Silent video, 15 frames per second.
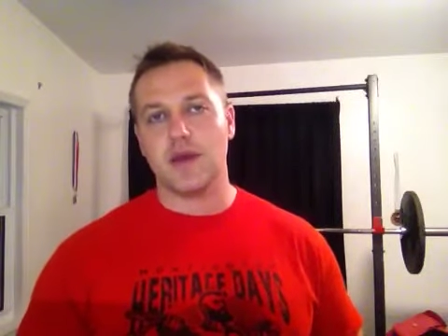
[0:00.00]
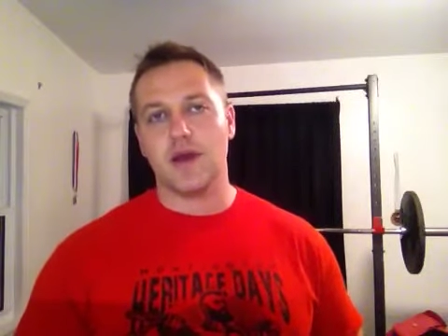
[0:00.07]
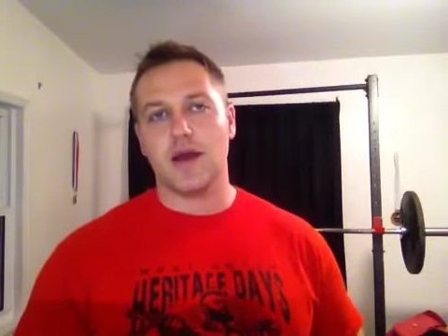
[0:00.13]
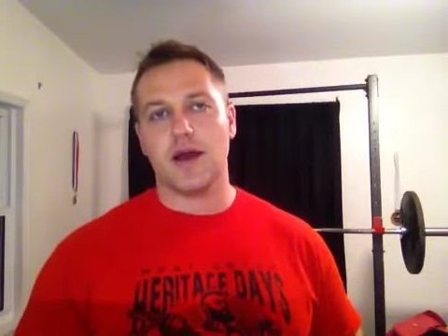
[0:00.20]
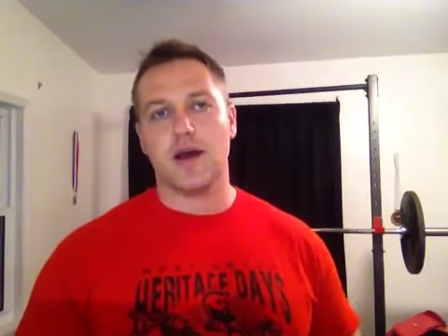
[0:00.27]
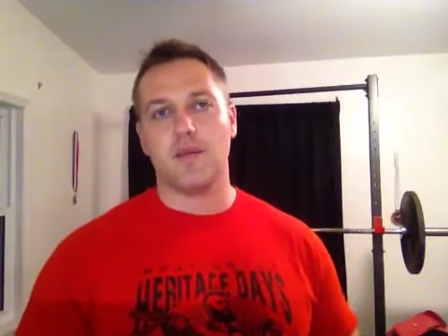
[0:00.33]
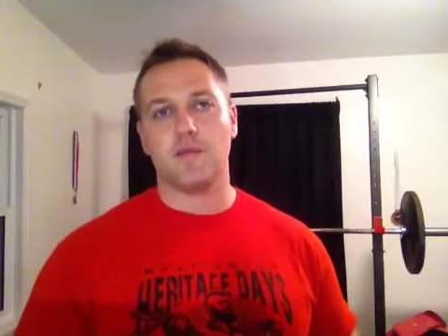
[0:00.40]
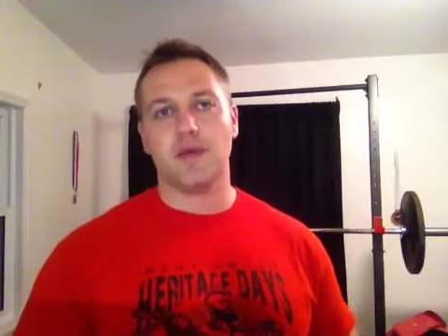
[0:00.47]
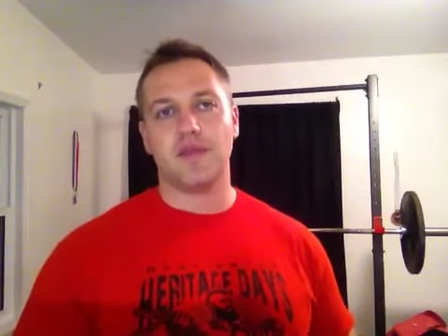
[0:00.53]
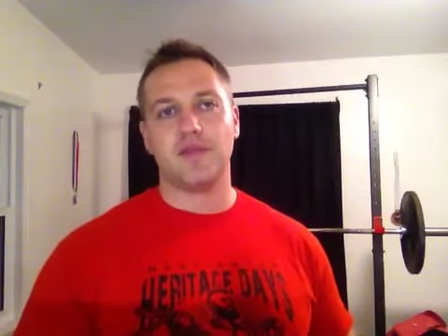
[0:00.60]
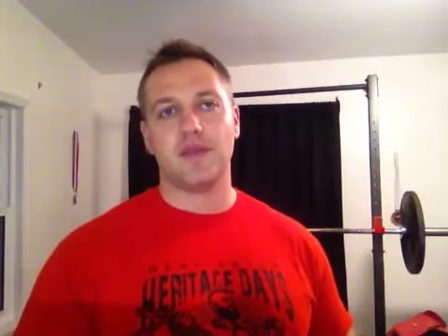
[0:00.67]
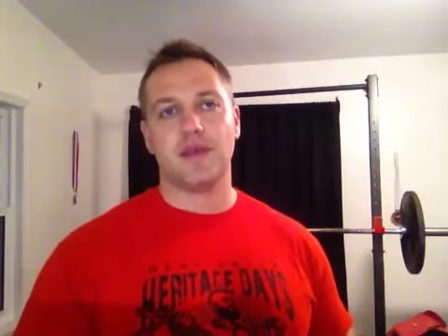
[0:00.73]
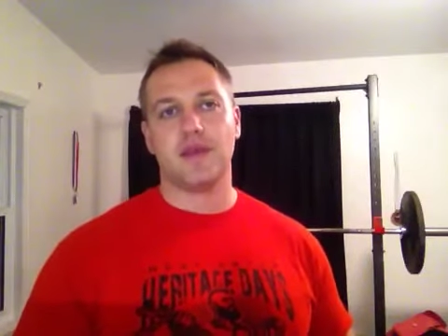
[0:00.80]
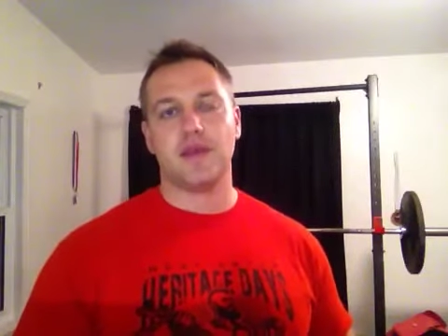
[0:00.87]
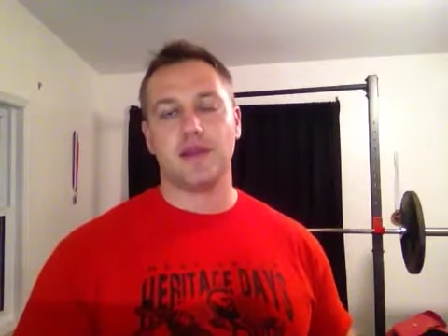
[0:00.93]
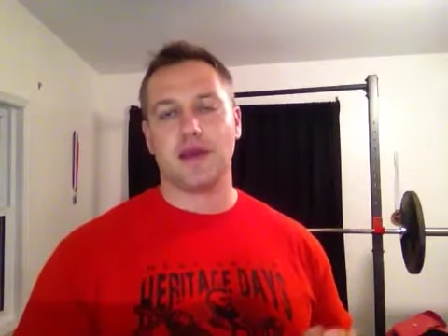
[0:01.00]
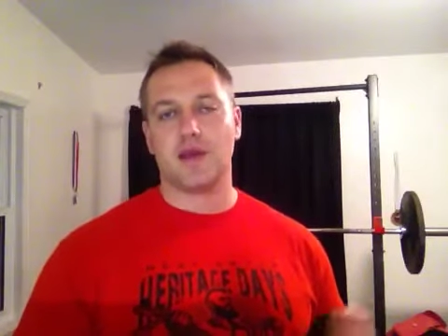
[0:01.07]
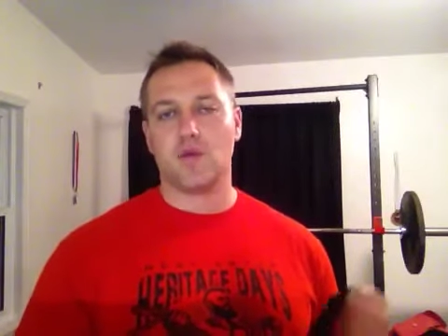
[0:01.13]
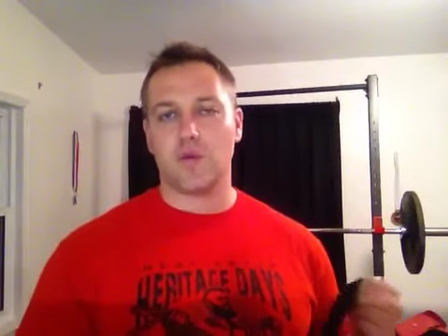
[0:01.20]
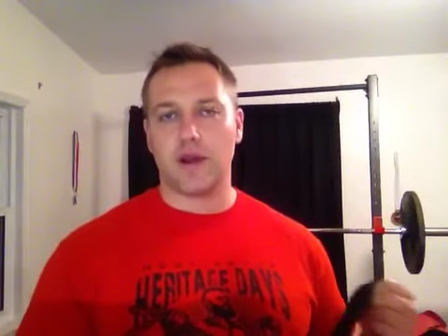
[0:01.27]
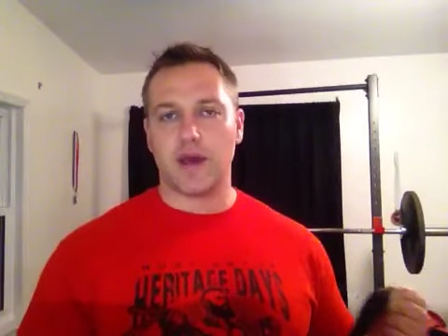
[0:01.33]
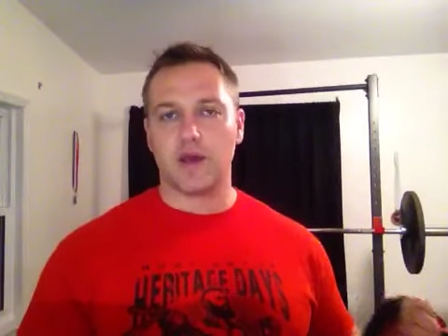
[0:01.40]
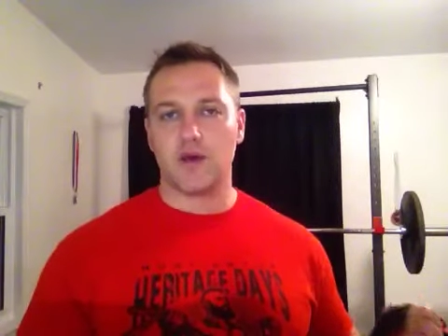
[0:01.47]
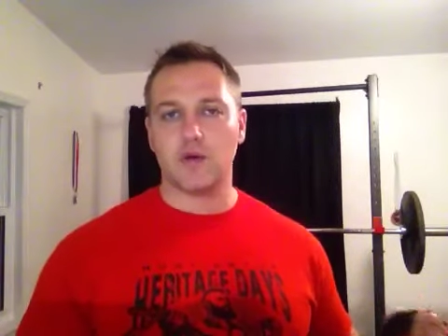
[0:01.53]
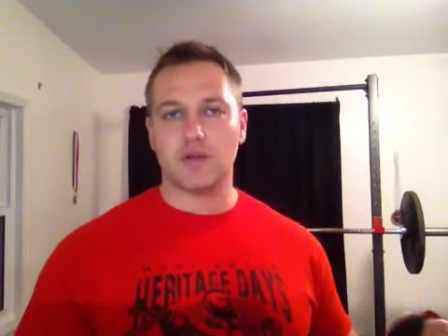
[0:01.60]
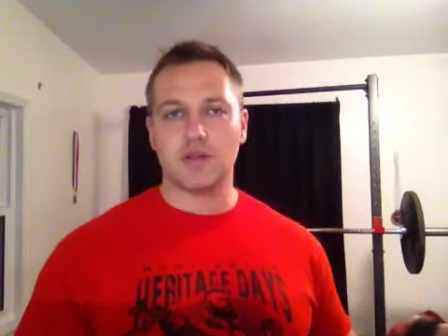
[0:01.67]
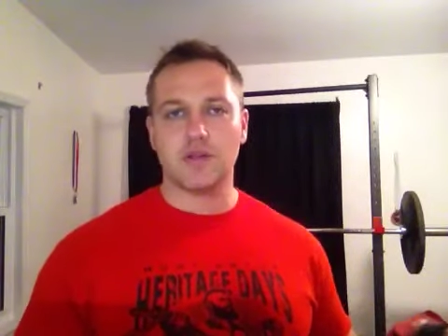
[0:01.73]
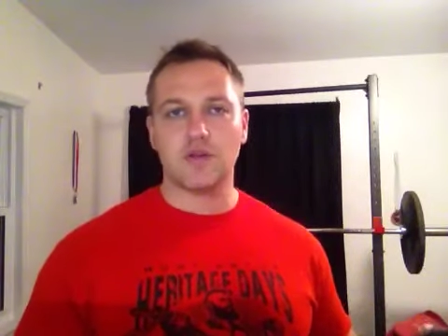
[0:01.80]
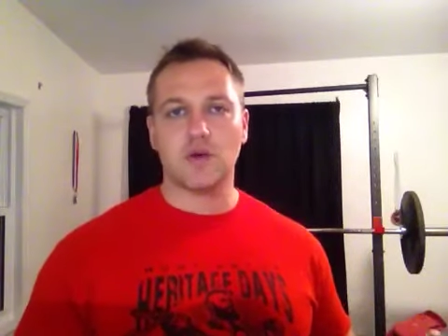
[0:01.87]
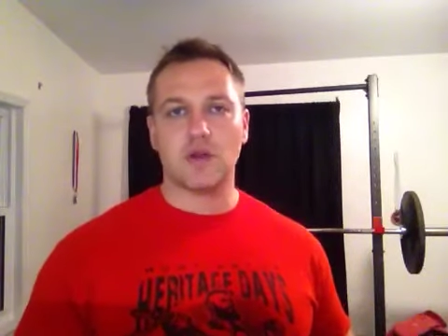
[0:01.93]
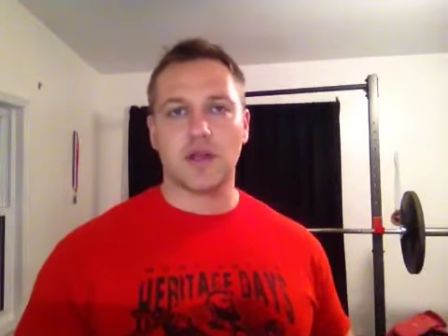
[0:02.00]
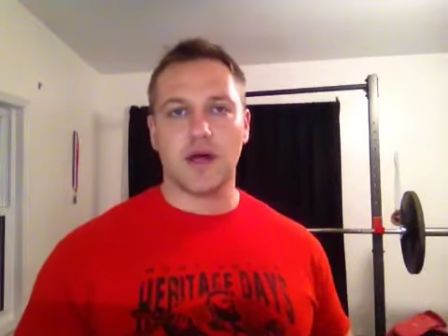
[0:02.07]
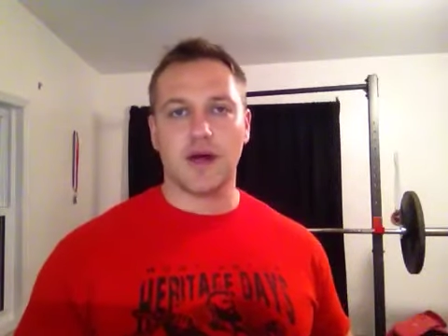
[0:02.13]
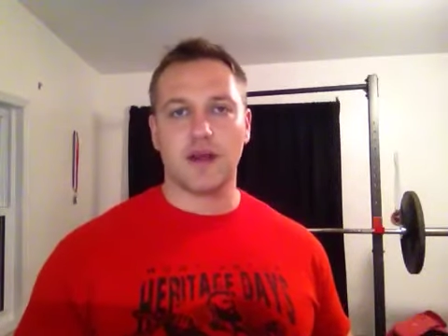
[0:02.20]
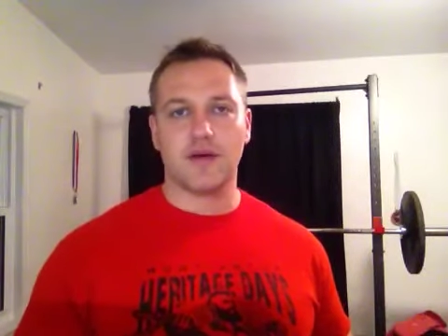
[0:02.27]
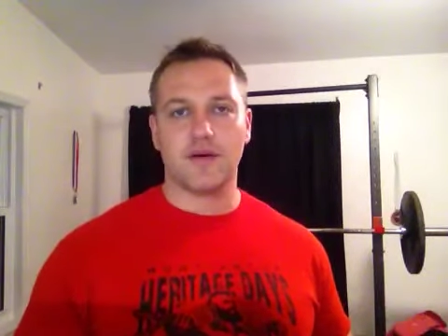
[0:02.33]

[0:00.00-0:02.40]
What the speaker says: But then, like when I go to do a lot